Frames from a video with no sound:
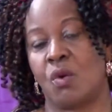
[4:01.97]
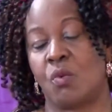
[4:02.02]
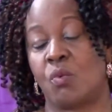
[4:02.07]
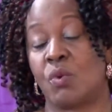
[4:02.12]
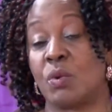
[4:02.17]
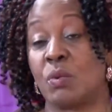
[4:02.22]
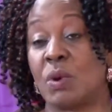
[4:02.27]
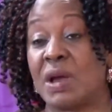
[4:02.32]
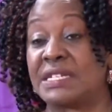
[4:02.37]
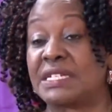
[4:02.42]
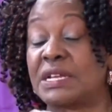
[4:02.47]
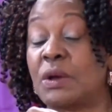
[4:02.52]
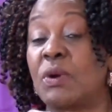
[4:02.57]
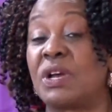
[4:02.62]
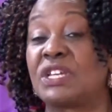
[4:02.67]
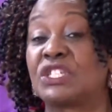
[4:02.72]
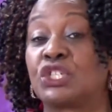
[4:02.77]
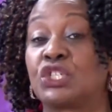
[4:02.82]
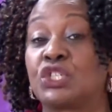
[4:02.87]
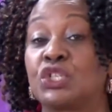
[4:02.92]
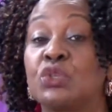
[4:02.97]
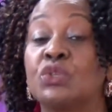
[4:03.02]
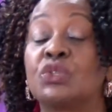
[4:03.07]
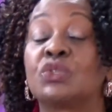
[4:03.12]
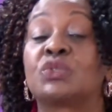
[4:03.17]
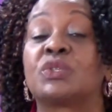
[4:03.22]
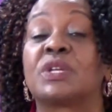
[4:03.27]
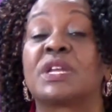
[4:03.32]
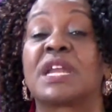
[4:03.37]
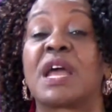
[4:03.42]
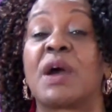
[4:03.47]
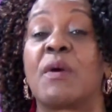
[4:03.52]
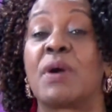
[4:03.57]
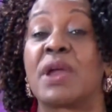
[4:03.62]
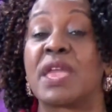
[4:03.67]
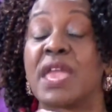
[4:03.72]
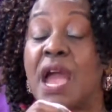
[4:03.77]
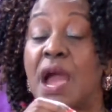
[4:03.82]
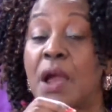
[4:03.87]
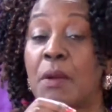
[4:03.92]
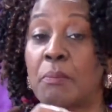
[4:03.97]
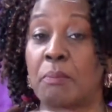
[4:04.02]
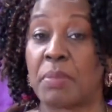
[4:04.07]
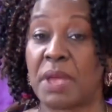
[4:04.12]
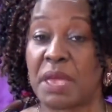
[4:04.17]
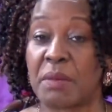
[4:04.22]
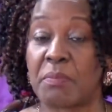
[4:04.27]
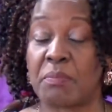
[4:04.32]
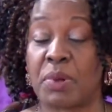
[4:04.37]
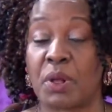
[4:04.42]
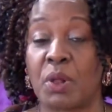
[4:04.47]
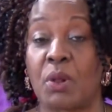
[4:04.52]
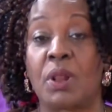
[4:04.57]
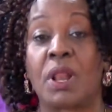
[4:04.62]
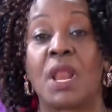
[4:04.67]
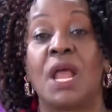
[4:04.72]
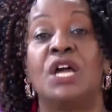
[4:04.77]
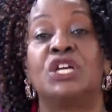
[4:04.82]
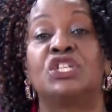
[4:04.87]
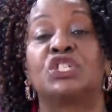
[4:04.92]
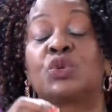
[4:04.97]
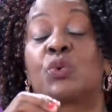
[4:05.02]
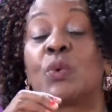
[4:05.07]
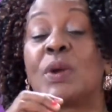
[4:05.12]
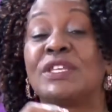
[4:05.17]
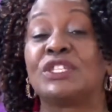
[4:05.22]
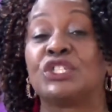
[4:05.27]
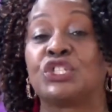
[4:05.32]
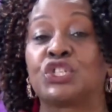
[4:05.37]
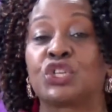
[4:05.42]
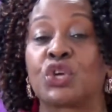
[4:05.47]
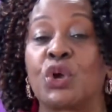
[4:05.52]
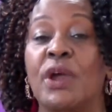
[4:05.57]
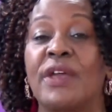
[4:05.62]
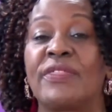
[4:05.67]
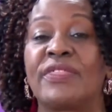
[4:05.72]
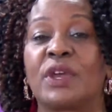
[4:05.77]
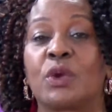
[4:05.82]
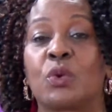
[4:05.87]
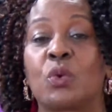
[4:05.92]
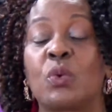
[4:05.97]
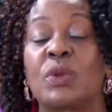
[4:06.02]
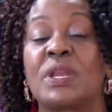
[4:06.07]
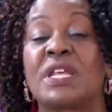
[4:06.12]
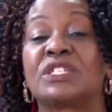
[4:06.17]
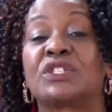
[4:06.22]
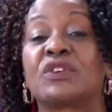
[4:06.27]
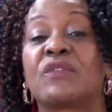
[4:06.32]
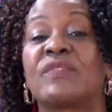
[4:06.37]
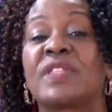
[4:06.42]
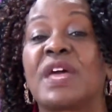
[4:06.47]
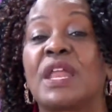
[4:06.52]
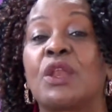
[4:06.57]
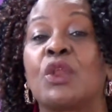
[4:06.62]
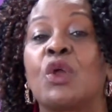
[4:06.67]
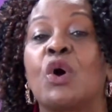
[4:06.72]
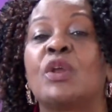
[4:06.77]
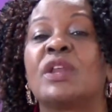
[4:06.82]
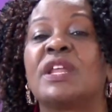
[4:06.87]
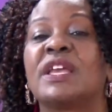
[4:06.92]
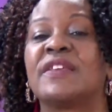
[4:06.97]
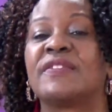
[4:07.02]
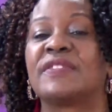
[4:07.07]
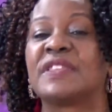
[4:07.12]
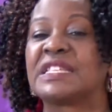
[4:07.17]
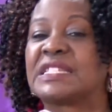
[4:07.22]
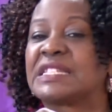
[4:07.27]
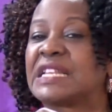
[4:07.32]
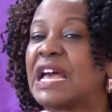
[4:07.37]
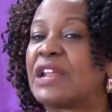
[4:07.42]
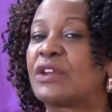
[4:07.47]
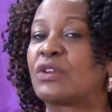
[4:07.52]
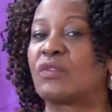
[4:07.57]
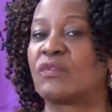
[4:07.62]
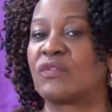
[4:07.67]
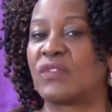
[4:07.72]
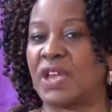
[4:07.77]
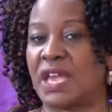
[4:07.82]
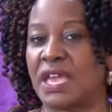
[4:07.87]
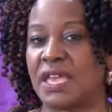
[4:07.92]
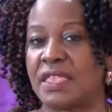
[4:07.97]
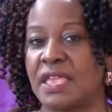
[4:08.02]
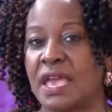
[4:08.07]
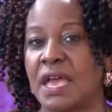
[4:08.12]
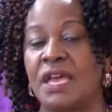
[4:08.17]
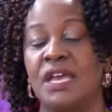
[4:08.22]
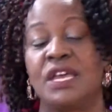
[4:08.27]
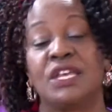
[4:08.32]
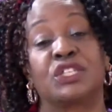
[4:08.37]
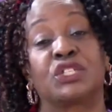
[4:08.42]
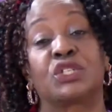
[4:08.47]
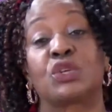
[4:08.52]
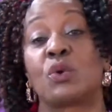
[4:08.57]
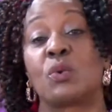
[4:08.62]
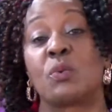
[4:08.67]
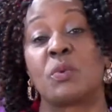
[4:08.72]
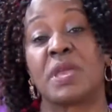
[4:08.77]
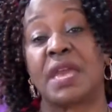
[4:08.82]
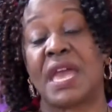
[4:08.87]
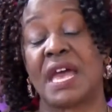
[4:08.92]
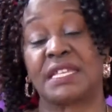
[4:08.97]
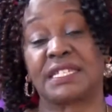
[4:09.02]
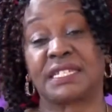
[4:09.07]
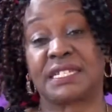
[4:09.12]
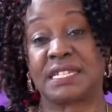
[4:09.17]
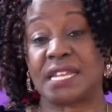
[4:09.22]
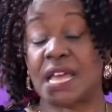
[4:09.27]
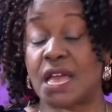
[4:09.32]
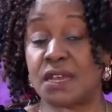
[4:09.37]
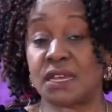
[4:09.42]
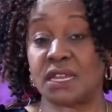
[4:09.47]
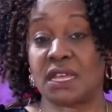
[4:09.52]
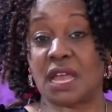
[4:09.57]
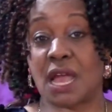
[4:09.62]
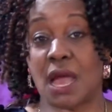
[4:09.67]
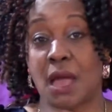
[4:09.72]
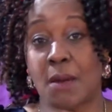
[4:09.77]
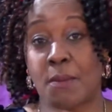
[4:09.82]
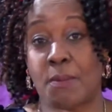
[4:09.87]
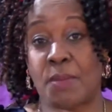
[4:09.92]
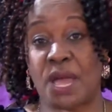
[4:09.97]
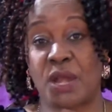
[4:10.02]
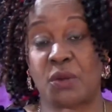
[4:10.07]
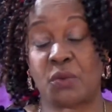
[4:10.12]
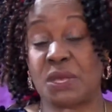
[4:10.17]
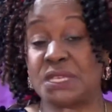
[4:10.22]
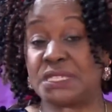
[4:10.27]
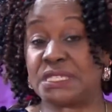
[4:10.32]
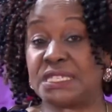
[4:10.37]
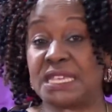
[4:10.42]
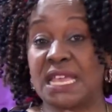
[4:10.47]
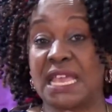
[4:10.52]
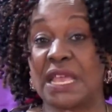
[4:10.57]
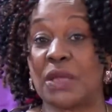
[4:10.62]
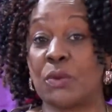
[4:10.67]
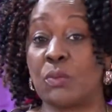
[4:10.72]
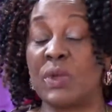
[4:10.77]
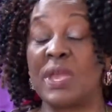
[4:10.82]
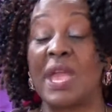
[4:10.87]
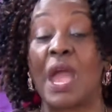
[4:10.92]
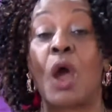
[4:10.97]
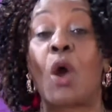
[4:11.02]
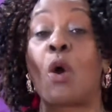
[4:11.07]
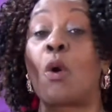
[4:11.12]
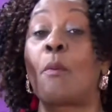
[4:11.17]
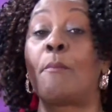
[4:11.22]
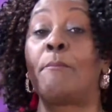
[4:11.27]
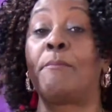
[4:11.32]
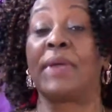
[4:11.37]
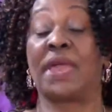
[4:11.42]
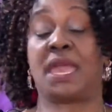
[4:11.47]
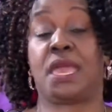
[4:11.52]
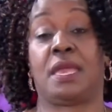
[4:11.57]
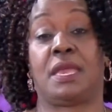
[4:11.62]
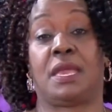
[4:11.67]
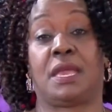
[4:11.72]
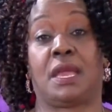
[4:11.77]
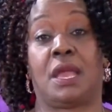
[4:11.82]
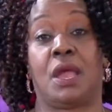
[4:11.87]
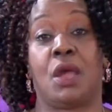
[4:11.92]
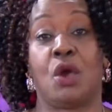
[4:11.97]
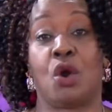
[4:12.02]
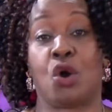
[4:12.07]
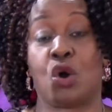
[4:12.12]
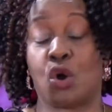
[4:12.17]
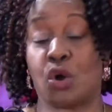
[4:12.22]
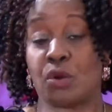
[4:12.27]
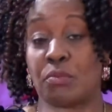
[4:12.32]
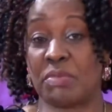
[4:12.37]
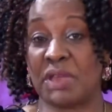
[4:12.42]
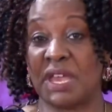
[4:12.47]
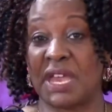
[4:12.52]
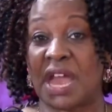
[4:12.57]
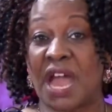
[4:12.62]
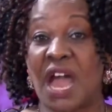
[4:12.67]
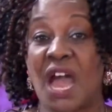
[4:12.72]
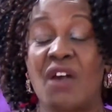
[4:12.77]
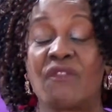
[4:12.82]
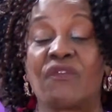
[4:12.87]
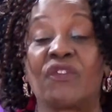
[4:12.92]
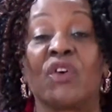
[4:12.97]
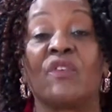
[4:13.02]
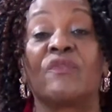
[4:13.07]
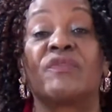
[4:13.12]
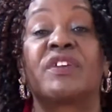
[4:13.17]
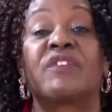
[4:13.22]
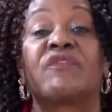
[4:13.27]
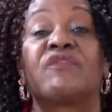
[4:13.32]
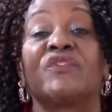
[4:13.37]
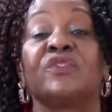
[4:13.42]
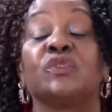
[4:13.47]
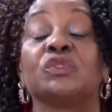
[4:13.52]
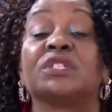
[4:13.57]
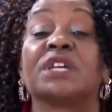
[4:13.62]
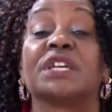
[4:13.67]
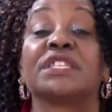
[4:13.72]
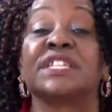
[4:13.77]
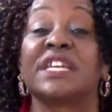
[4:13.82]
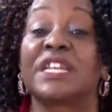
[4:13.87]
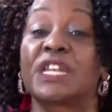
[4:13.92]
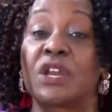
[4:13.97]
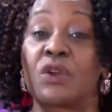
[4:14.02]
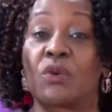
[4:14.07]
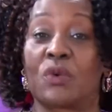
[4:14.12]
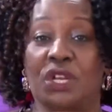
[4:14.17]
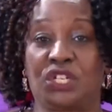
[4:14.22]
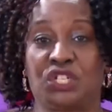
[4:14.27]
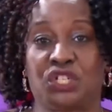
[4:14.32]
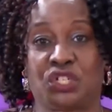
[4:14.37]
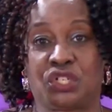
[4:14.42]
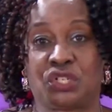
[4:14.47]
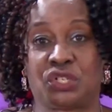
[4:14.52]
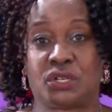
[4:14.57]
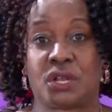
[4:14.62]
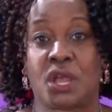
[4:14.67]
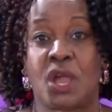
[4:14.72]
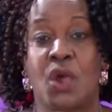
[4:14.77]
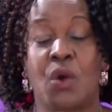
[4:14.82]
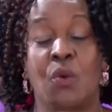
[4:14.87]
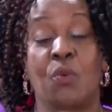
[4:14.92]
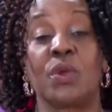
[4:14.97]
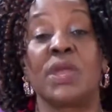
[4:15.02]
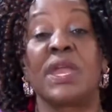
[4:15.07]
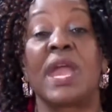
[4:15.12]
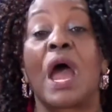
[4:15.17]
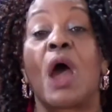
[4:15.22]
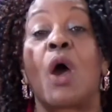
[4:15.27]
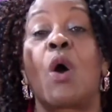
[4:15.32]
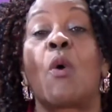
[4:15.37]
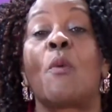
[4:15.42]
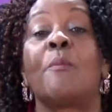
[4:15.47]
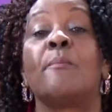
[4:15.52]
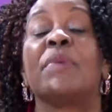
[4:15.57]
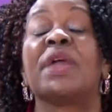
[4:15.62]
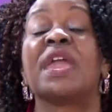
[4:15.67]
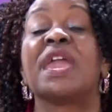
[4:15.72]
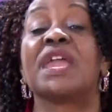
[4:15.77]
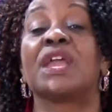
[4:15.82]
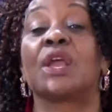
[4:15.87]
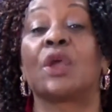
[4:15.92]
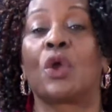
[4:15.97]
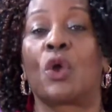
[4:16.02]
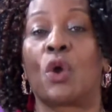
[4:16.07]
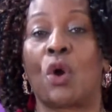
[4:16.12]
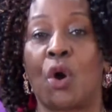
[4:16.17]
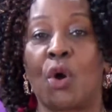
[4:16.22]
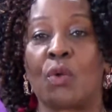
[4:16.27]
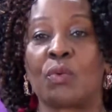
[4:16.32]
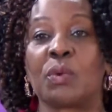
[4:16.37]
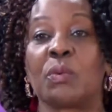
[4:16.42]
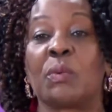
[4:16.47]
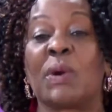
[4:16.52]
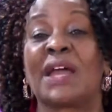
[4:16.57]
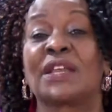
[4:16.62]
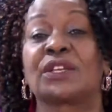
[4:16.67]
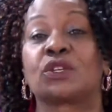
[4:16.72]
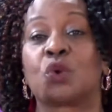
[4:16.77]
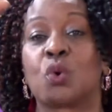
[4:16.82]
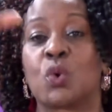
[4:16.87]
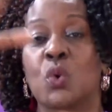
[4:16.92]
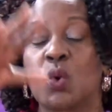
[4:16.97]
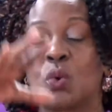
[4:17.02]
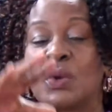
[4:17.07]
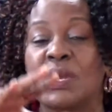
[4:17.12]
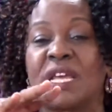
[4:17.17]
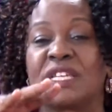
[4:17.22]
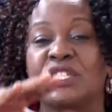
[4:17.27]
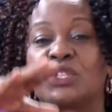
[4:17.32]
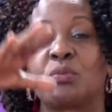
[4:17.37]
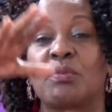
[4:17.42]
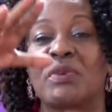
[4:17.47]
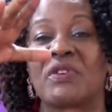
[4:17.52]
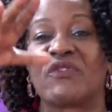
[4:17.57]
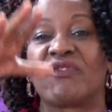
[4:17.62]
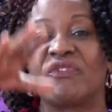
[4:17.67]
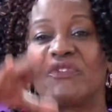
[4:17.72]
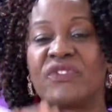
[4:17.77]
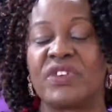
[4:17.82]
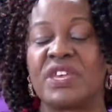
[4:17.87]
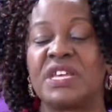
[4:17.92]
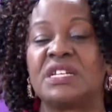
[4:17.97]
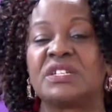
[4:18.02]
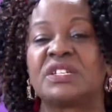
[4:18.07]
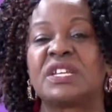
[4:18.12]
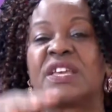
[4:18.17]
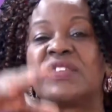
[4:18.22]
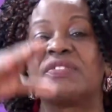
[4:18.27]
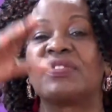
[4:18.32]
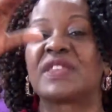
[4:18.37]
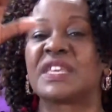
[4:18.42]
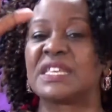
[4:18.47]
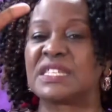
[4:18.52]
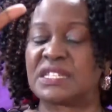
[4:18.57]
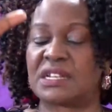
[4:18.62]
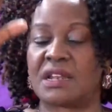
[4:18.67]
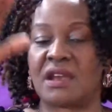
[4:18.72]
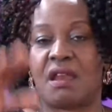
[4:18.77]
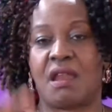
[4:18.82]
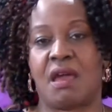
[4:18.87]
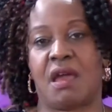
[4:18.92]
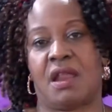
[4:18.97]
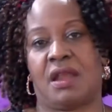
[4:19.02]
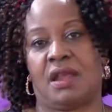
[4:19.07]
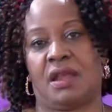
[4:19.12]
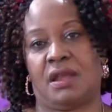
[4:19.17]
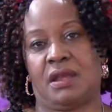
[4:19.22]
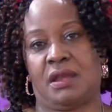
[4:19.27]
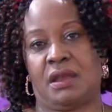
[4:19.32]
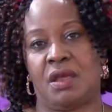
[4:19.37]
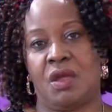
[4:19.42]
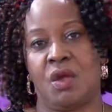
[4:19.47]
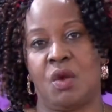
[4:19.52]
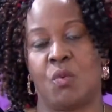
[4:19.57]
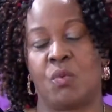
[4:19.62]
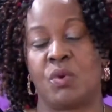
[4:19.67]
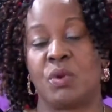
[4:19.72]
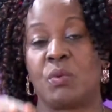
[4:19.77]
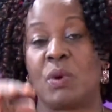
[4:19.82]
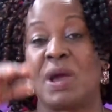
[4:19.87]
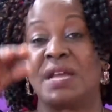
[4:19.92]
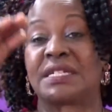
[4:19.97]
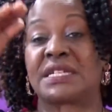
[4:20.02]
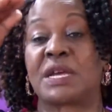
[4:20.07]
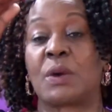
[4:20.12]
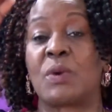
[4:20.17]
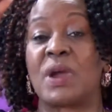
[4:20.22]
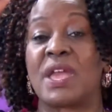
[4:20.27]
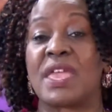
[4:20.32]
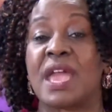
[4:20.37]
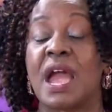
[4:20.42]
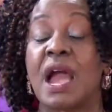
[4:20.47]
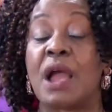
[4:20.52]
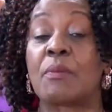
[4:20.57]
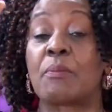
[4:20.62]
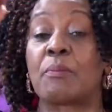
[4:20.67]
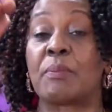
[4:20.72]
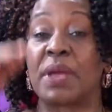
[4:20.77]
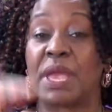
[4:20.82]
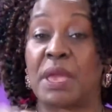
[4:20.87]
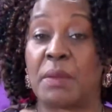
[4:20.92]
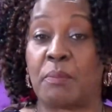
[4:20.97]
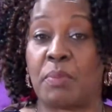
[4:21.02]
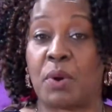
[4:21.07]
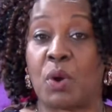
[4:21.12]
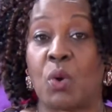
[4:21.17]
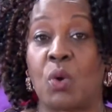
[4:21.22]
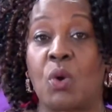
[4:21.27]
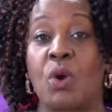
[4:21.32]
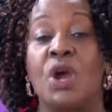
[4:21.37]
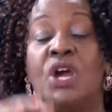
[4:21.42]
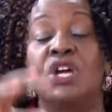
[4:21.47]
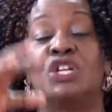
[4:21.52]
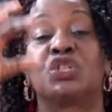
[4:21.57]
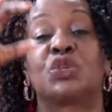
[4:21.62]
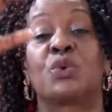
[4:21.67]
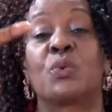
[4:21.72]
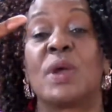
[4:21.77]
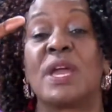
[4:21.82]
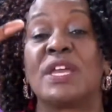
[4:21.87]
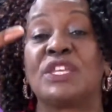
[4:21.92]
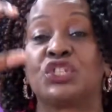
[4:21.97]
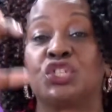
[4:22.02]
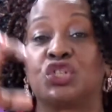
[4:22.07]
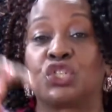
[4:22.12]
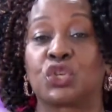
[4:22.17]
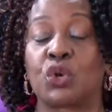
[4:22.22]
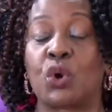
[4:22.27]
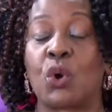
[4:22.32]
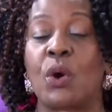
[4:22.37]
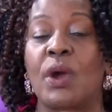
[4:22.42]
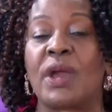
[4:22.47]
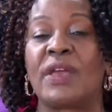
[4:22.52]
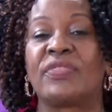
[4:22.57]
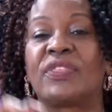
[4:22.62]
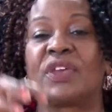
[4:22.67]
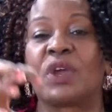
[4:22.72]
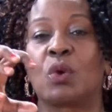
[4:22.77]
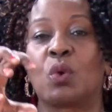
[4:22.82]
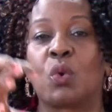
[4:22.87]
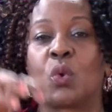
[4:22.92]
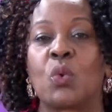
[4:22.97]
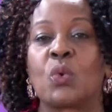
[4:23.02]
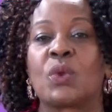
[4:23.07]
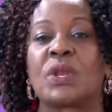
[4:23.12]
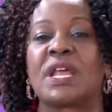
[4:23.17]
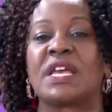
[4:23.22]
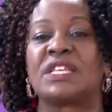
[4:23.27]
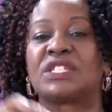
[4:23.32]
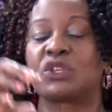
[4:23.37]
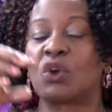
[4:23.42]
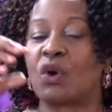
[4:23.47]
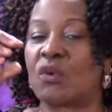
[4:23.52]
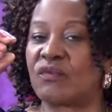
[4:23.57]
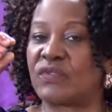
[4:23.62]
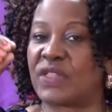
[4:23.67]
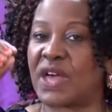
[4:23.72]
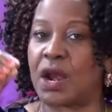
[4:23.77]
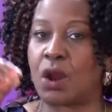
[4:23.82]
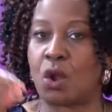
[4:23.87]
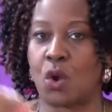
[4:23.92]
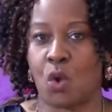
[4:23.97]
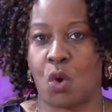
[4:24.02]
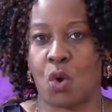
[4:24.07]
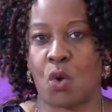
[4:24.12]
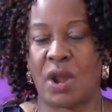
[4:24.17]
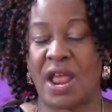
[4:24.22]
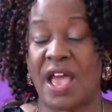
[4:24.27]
We want our children, our young people, to enjoy the goodness of the Lord in this land of Kenya. So we are standing up and we are saying we are obeying on behalf of the future generation. We are obeying God. We want goodness to be filled in this land. We want our young people to enjoy the goodness of the Lord.